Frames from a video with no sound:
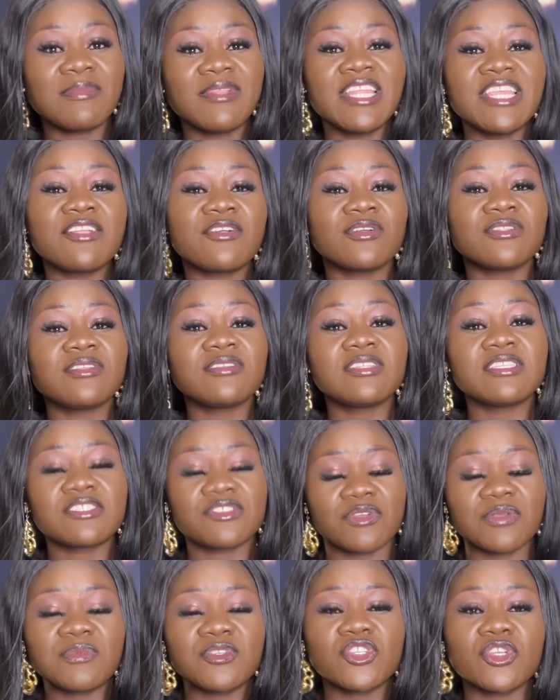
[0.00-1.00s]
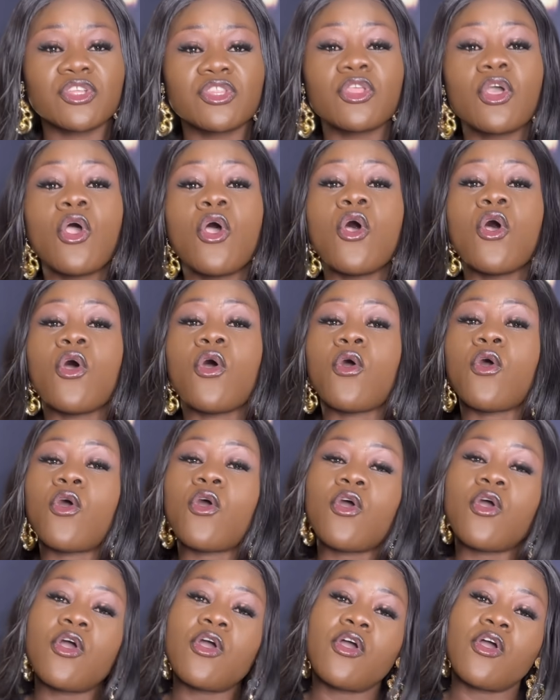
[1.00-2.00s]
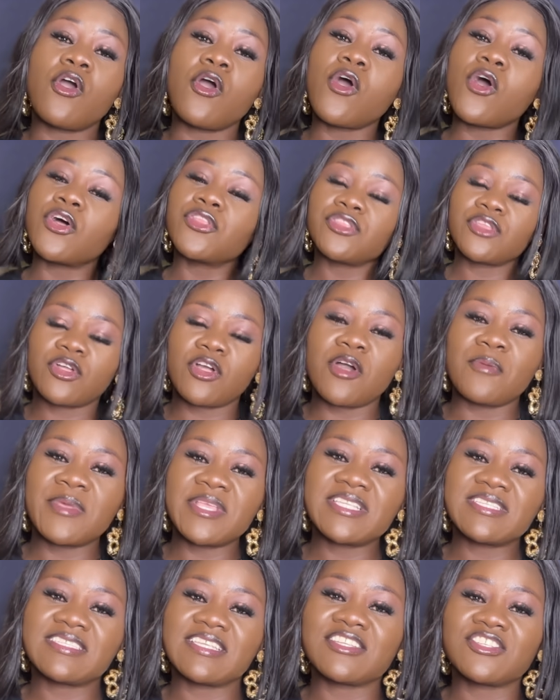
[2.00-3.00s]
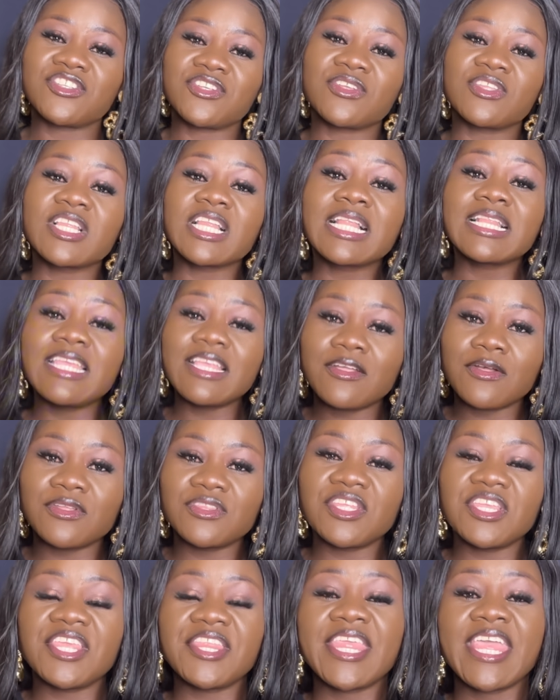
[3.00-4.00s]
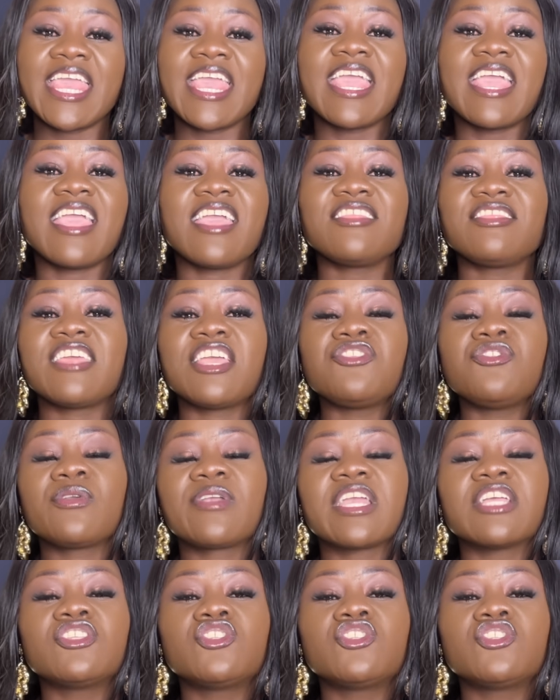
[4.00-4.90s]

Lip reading: link on the description, or on the comment section. Click on it, and then you can